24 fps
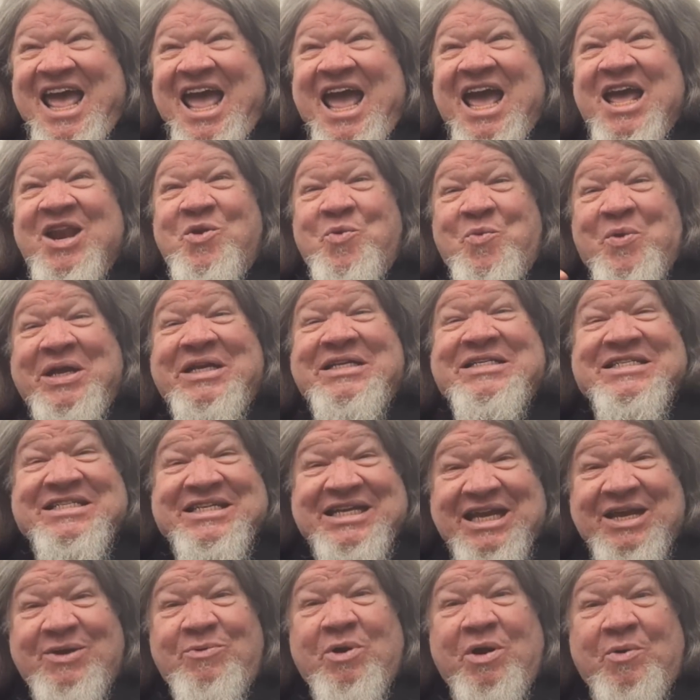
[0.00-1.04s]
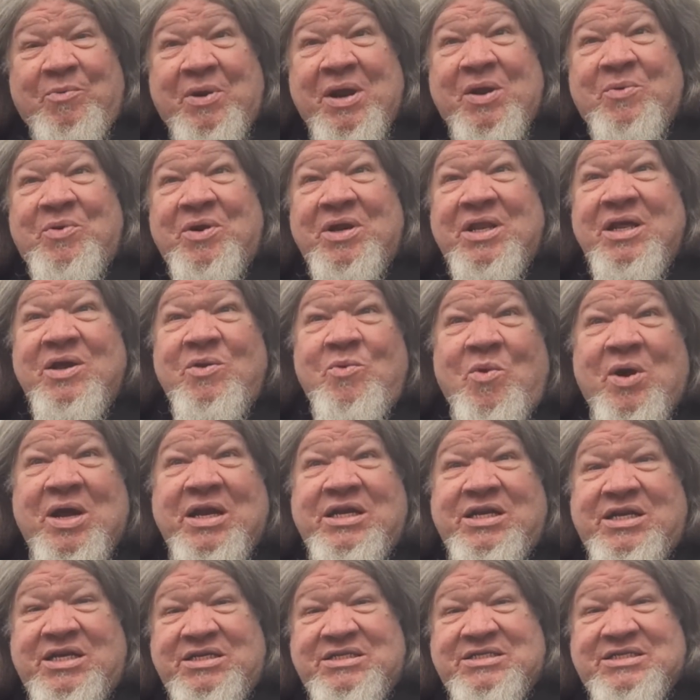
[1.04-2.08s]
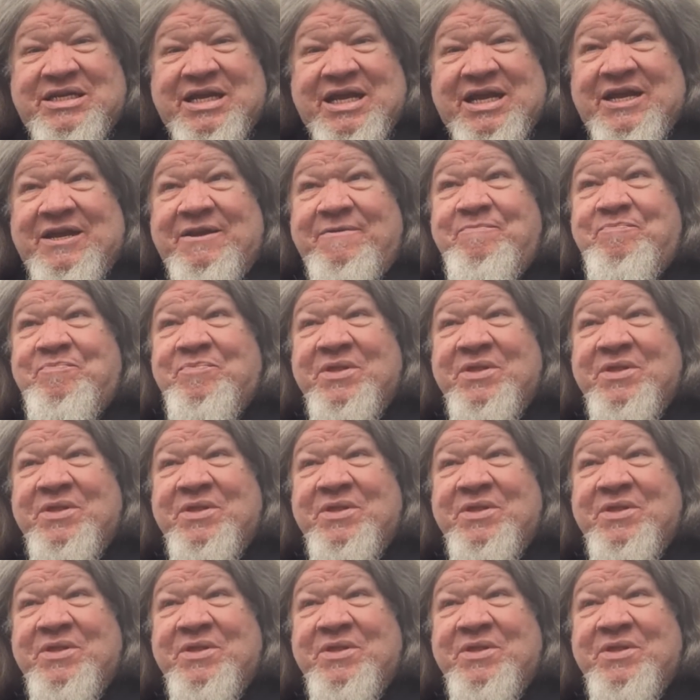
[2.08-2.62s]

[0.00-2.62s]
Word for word: And we see what we really want to see.